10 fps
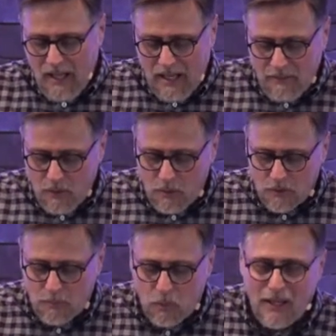And
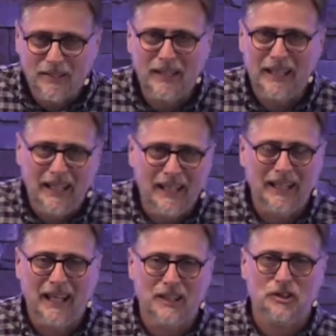those pressing in
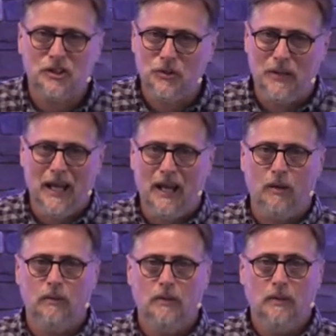against you
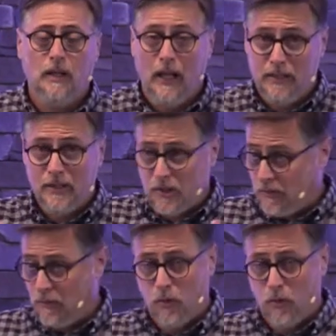now, and this is for